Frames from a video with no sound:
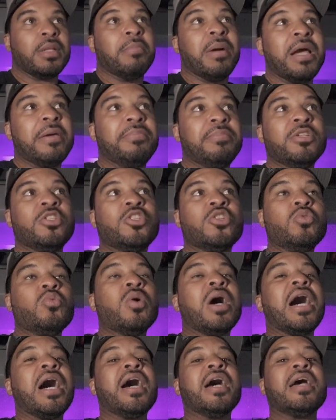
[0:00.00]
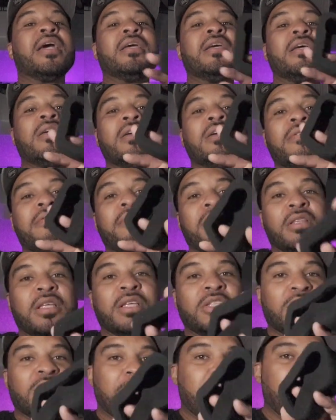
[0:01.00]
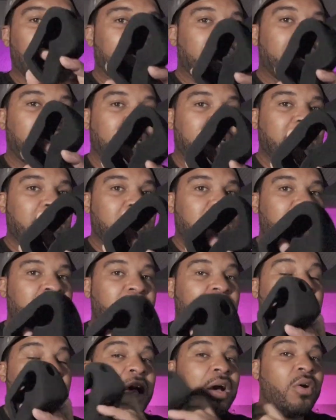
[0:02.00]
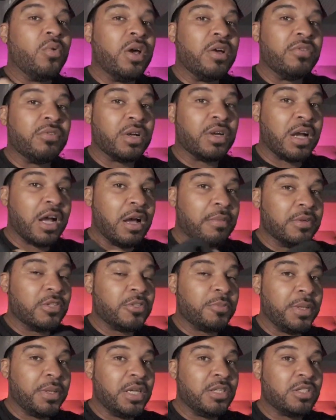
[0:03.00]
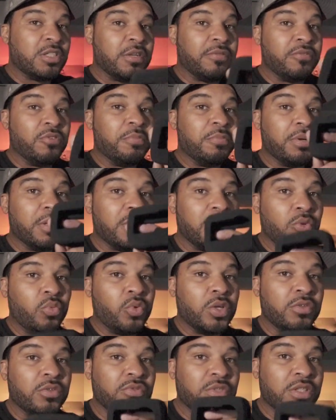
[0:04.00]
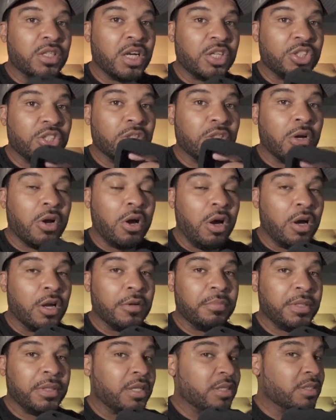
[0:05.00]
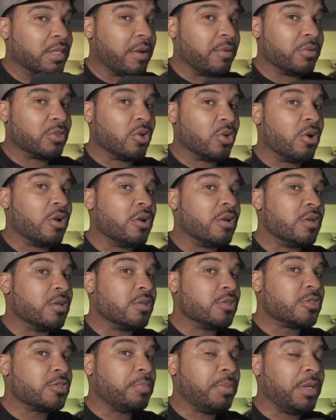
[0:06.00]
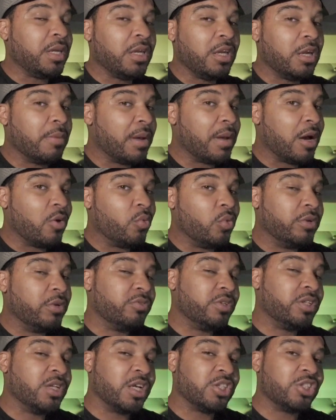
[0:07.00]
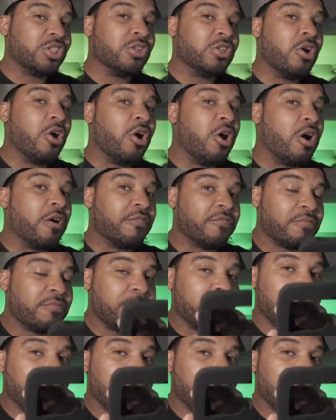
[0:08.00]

might be too high for this to be effective. However, common space, if you put the wind reduction on, because I was all speaking about wind reduction off